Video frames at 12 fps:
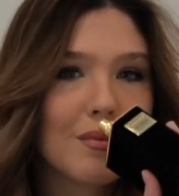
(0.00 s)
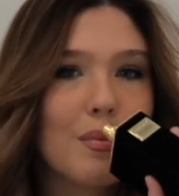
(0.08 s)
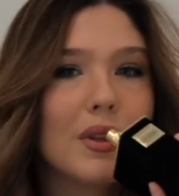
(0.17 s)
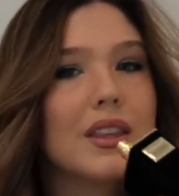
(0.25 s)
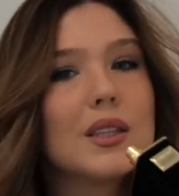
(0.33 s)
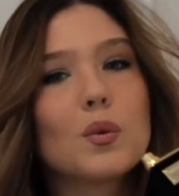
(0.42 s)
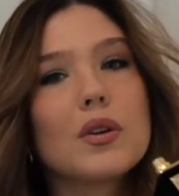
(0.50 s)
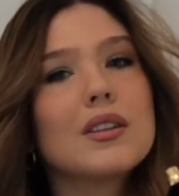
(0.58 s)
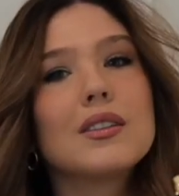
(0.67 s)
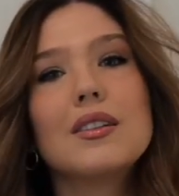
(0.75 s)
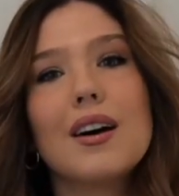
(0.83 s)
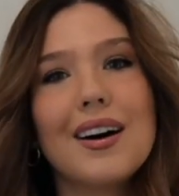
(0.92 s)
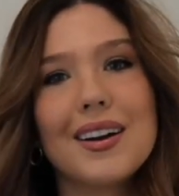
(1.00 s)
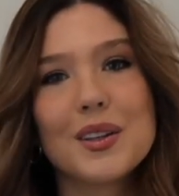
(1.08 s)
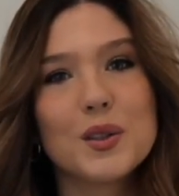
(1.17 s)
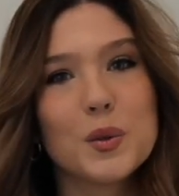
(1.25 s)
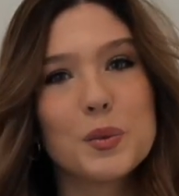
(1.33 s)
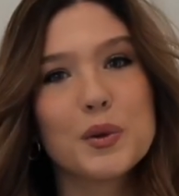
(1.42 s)
But this one is not a
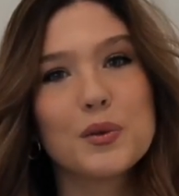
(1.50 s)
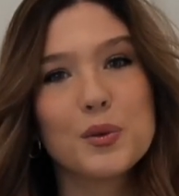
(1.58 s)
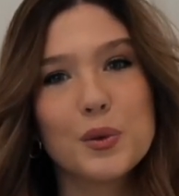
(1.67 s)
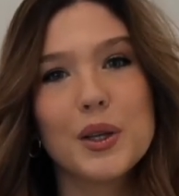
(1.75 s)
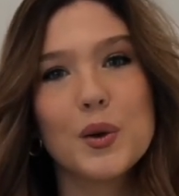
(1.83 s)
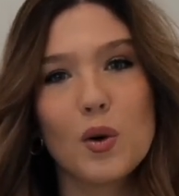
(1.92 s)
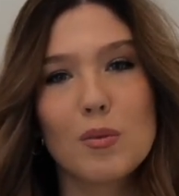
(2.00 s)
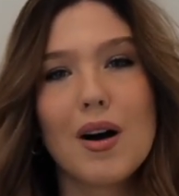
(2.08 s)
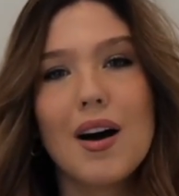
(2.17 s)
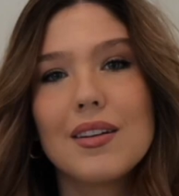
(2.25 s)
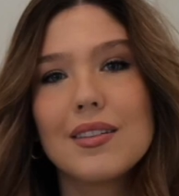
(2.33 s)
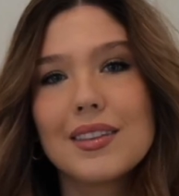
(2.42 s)
super fruity gourmand.